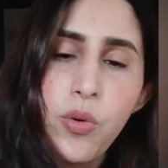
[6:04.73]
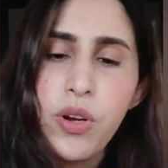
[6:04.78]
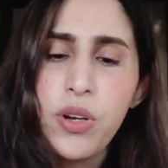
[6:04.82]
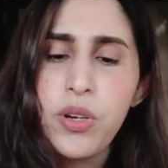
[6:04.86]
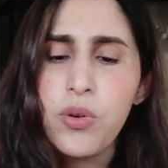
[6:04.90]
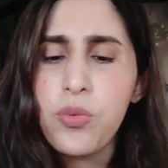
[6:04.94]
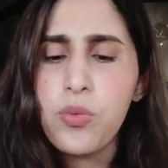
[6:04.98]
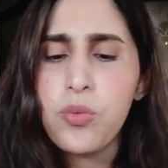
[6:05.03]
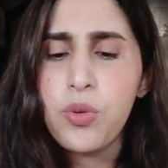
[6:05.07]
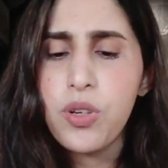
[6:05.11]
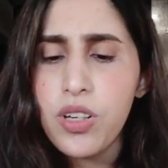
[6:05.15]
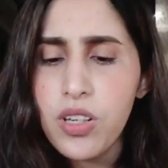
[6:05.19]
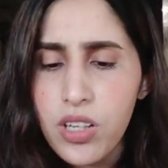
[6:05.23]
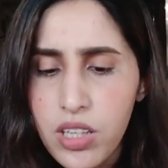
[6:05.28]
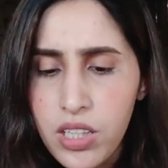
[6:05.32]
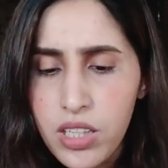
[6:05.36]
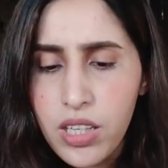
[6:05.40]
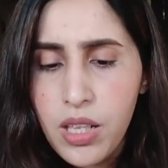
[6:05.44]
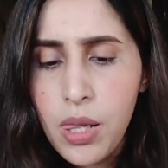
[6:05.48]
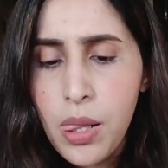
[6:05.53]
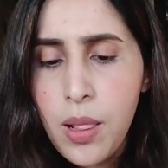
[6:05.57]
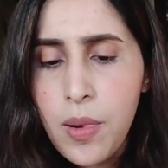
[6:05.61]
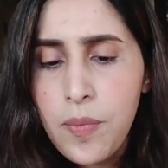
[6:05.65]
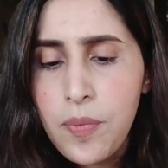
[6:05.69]
going to
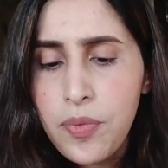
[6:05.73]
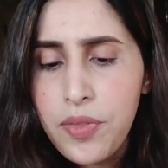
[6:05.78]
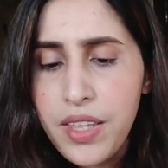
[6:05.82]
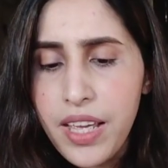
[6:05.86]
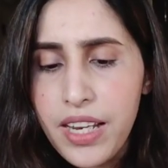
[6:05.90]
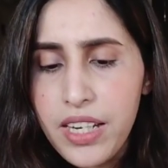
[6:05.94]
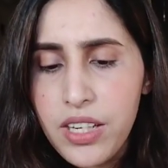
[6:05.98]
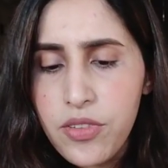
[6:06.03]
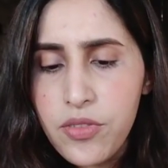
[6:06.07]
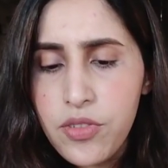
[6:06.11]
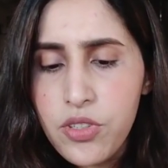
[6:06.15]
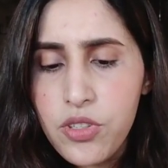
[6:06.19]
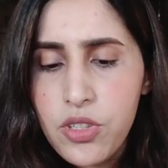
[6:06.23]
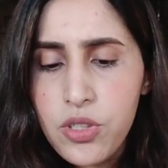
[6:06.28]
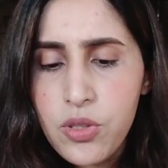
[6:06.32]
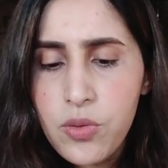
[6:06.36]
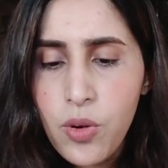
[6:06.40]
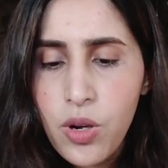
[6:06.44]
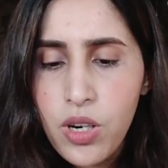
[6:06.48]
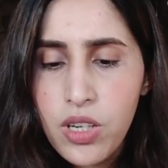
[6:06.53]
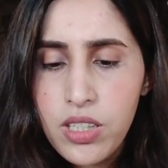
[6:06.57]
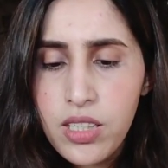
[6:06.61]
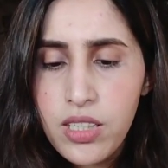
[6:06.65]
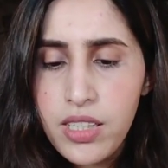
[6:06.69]
work and if you just
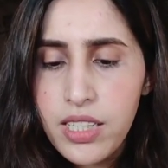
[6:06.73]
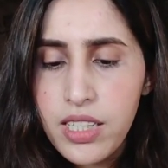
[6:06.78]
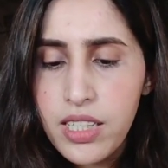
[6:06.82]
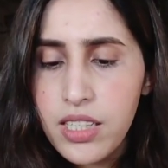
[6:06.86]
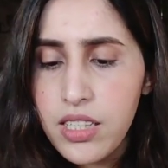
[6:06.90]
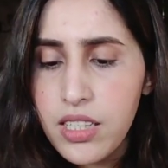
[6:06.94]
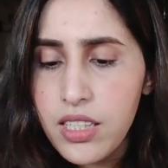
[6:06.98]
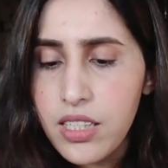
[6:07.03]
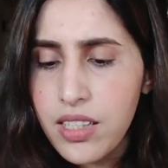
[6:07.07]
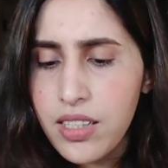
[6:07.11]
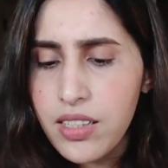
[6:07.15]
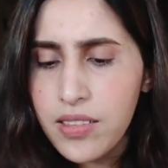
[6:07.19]
want a little